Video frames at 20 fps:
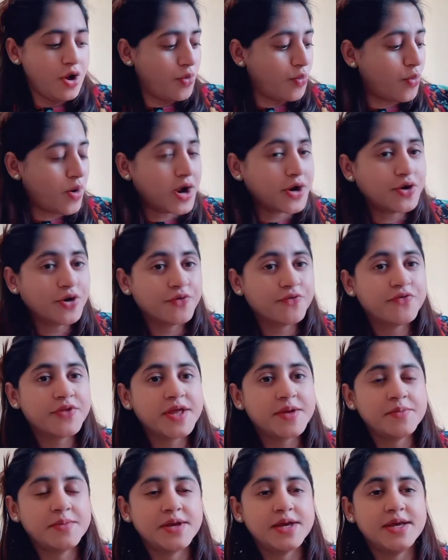One of
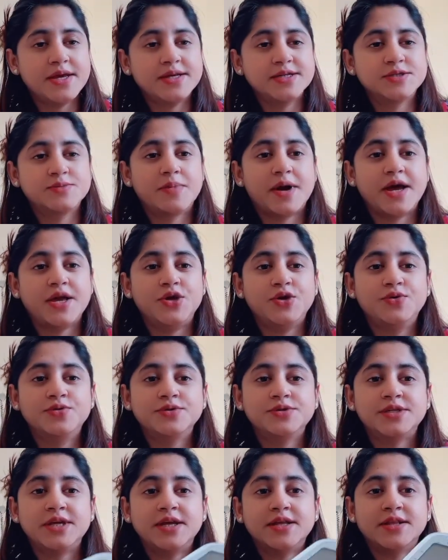them is by
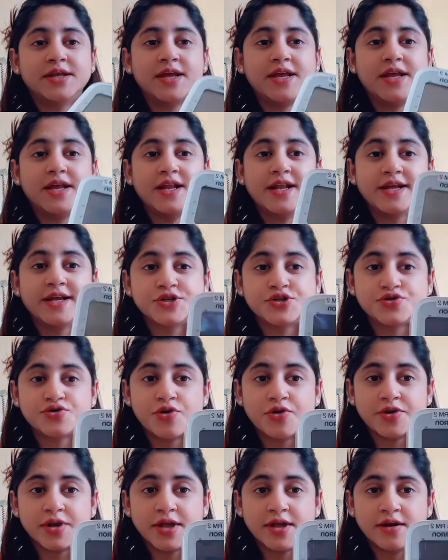using the
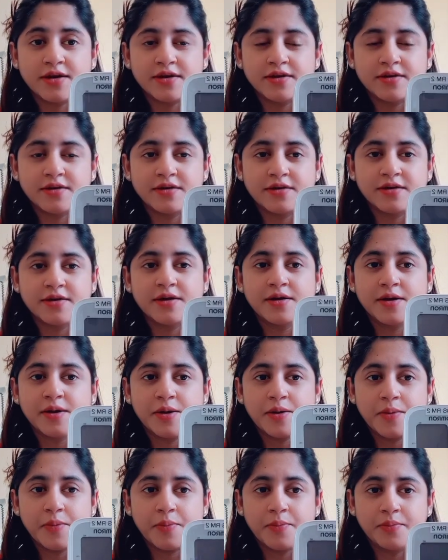electronic
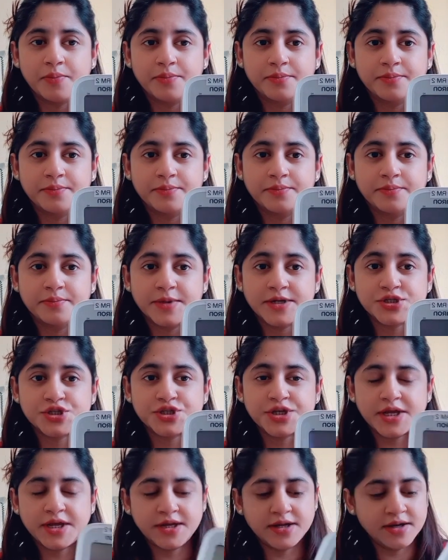
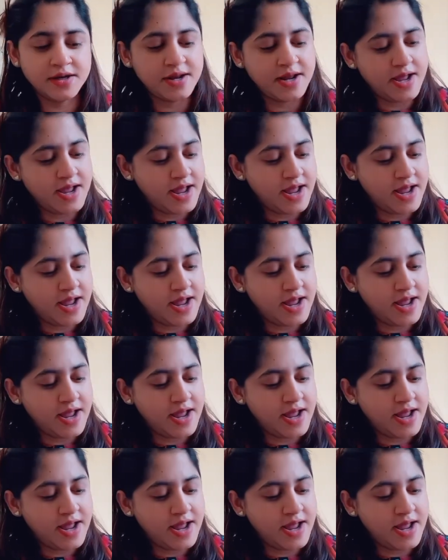machine.